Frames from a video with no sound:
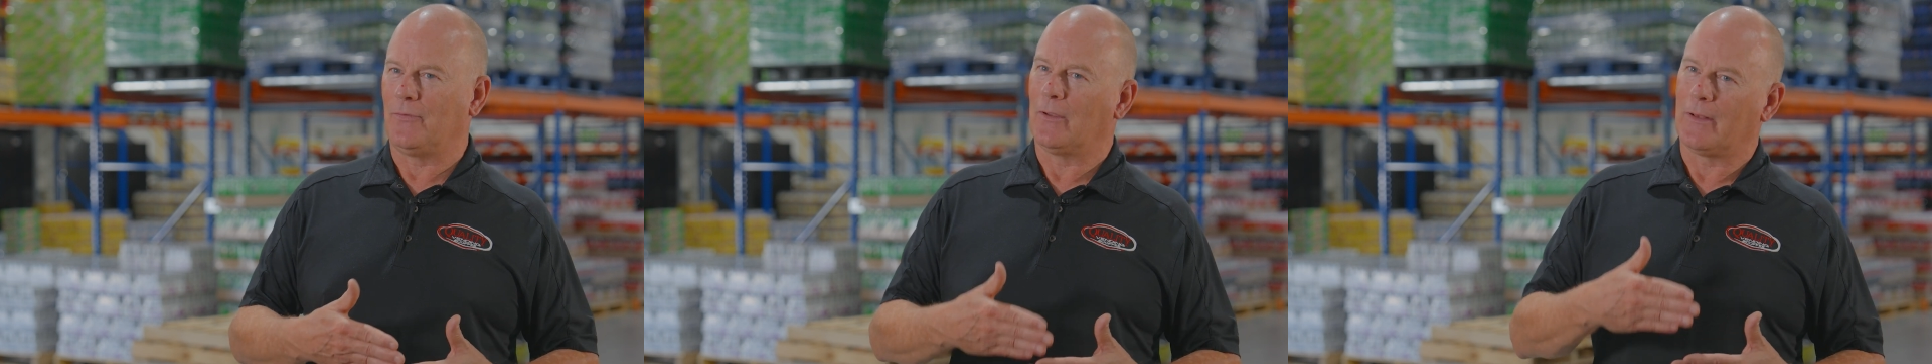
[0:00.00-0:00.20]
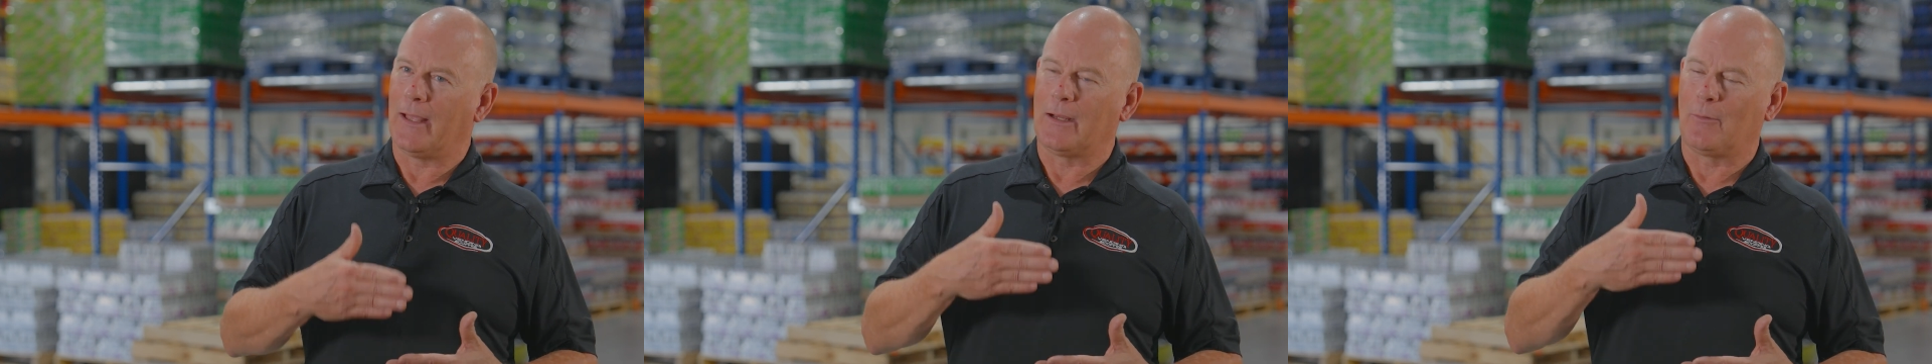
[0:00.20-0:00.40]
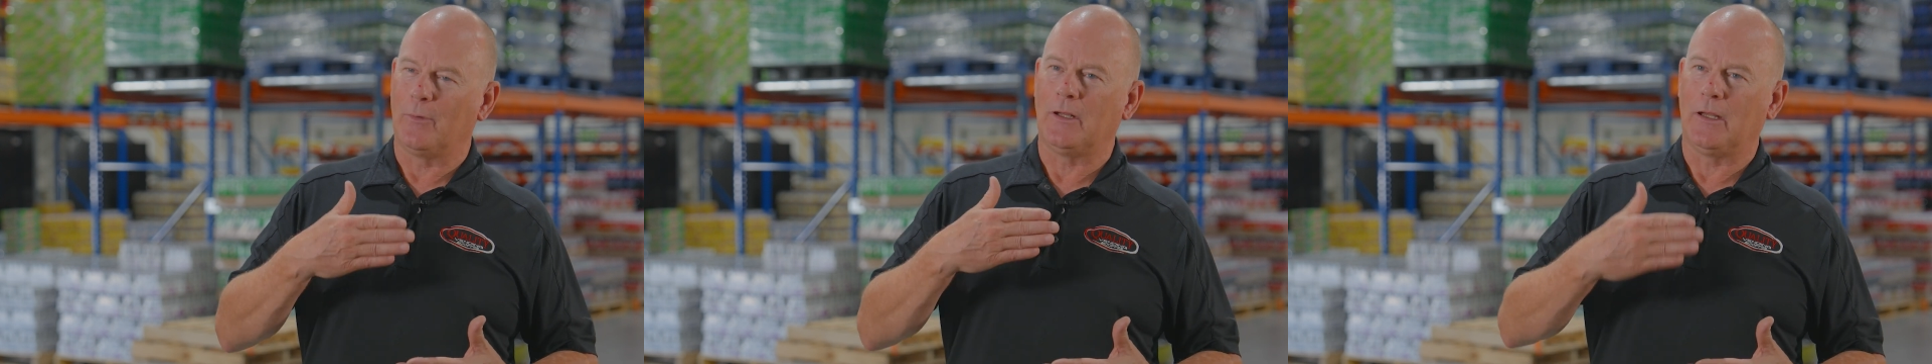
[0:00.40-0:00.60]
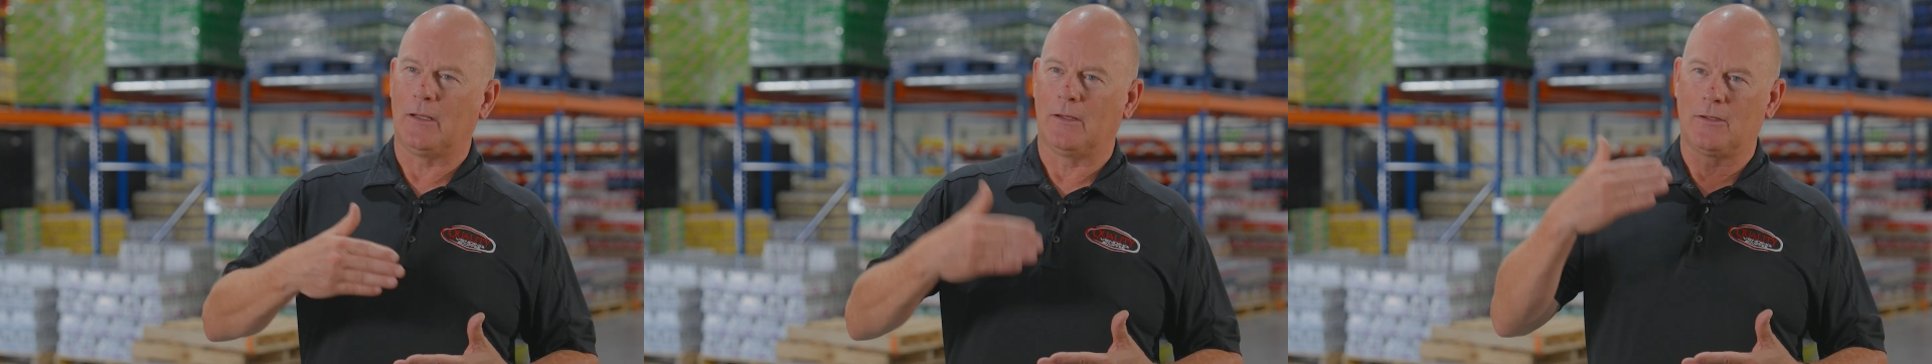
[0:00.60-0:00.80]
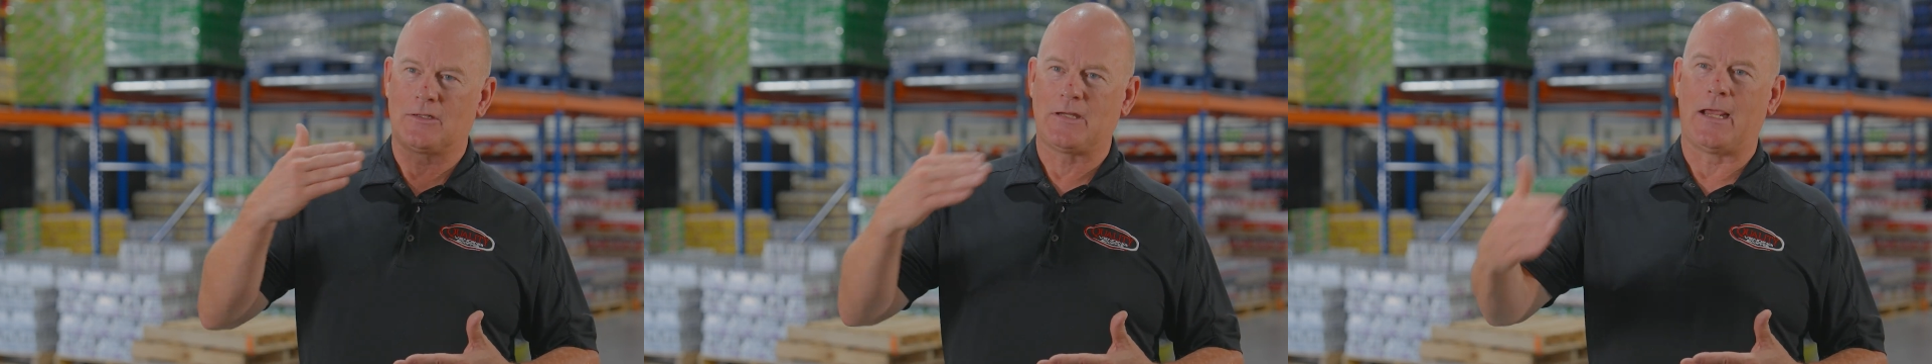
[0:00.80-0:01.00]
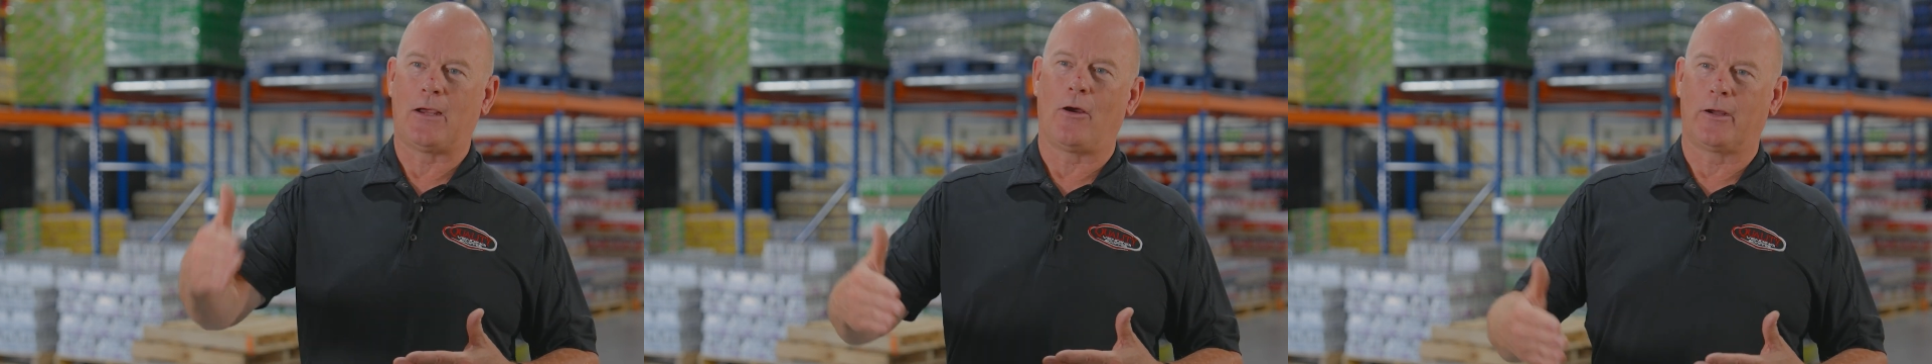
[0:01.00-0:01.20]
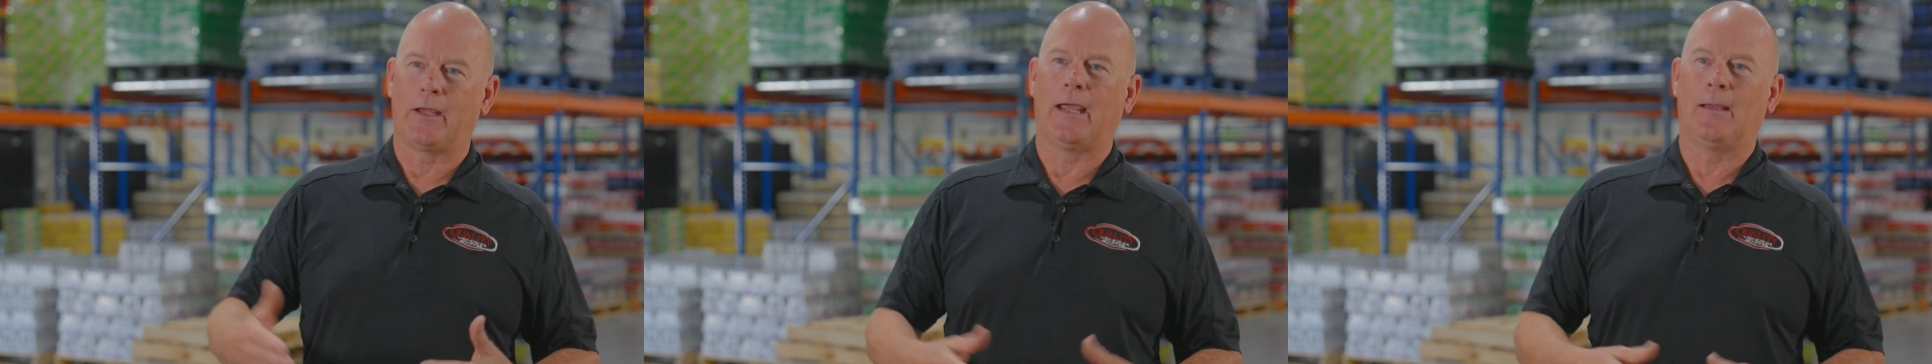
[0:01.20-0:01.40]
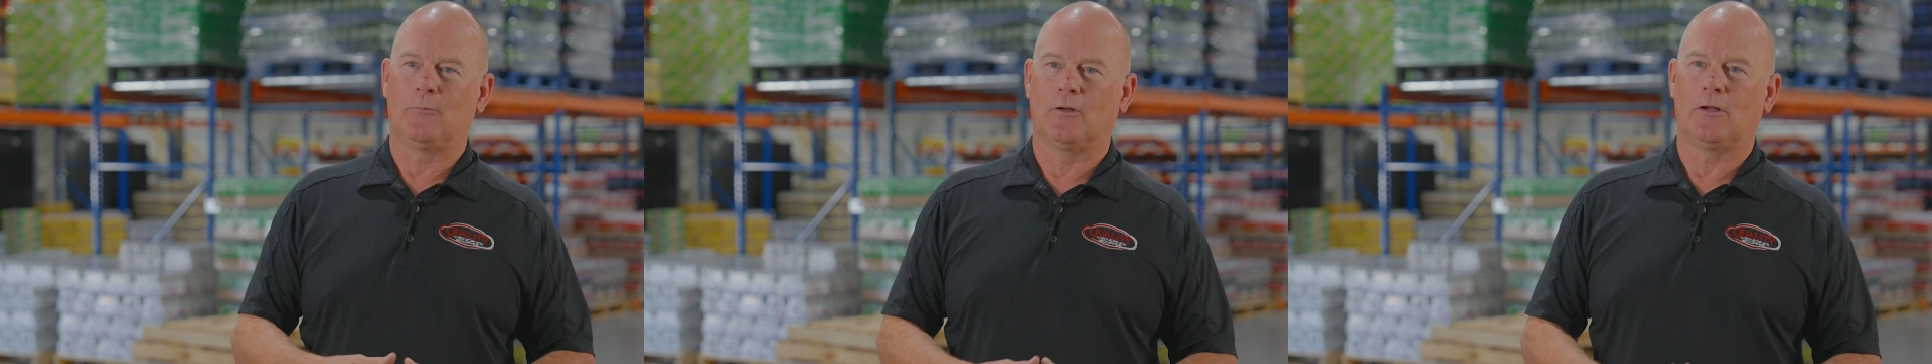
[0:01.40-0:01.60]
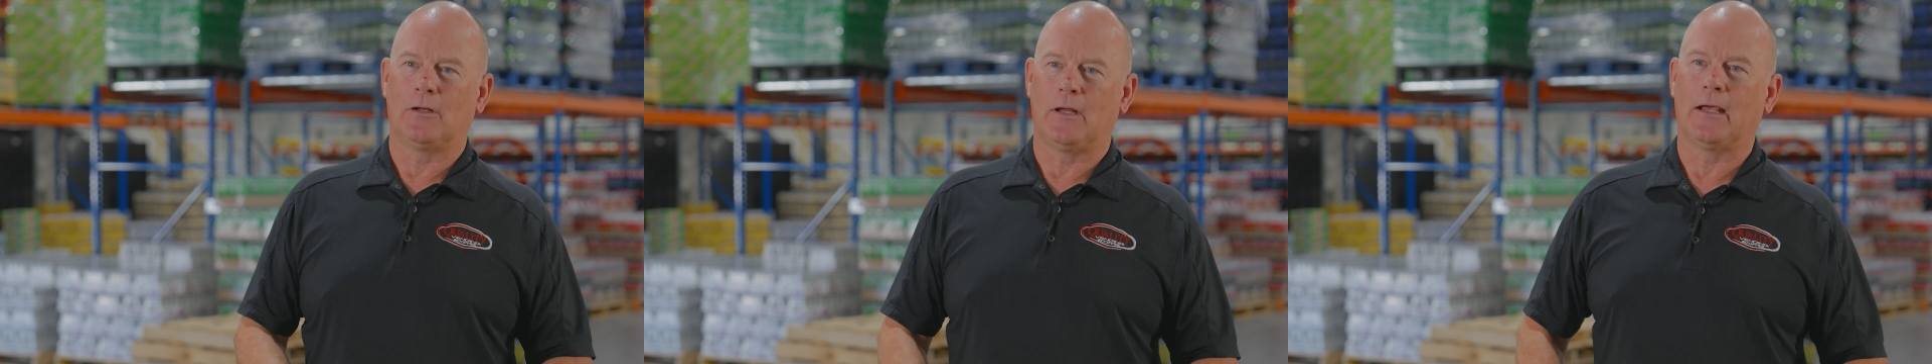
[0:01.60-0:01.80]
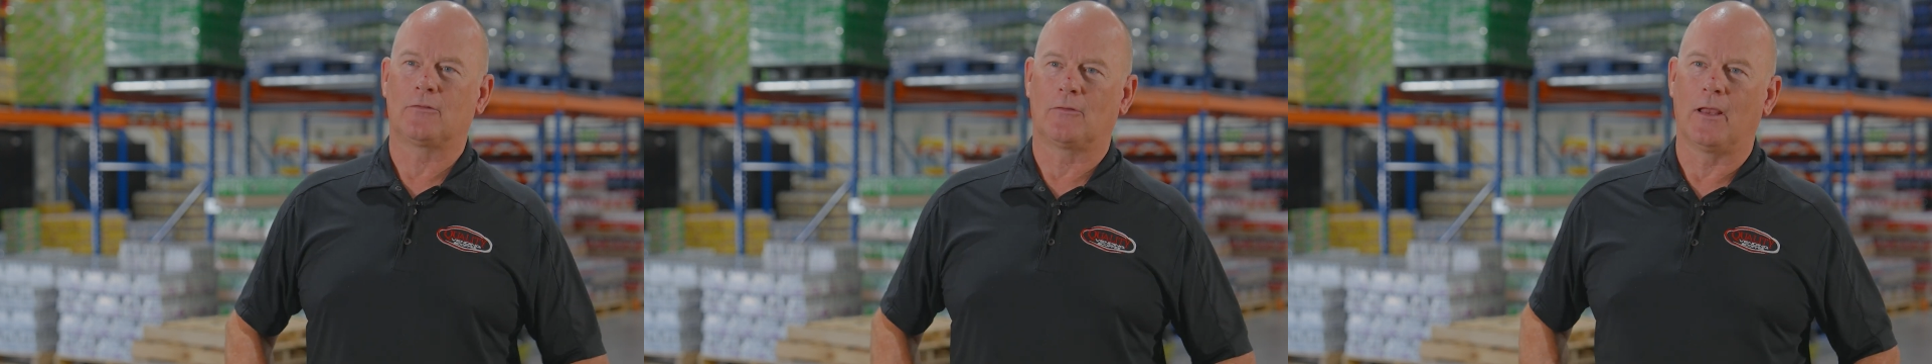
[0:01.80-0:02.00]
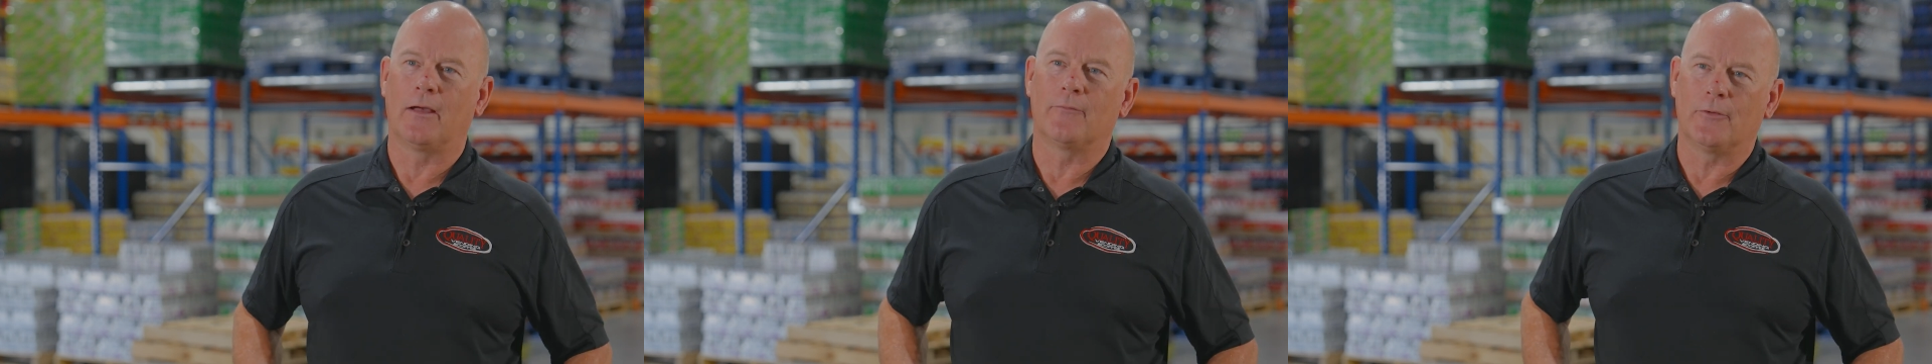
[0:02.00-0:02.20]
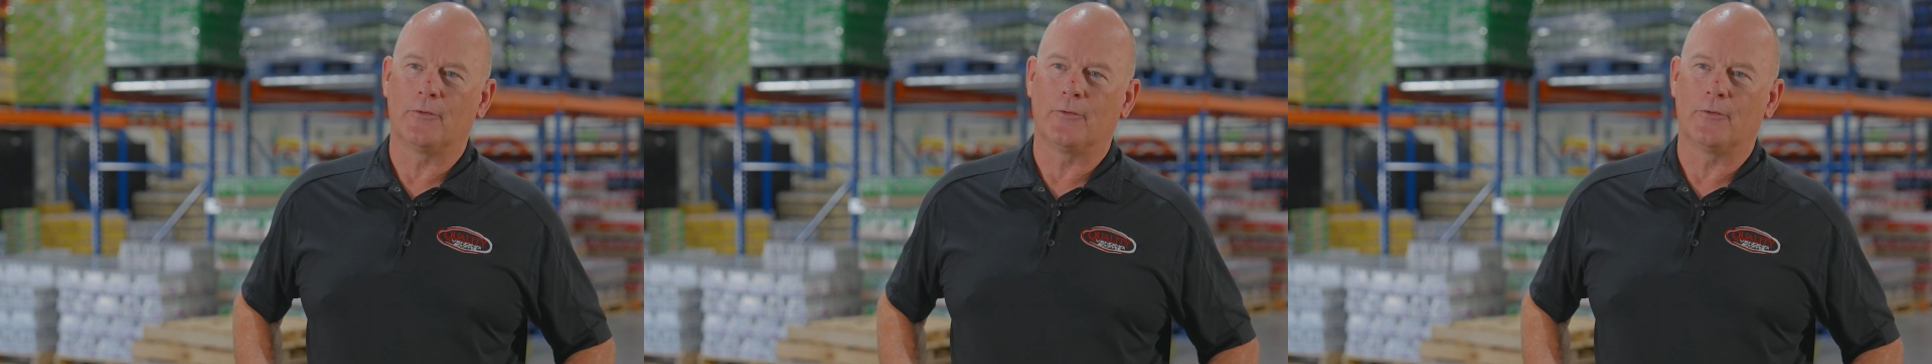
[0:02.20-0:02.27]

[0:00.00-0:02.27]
felt like we needed to take our game to the next level.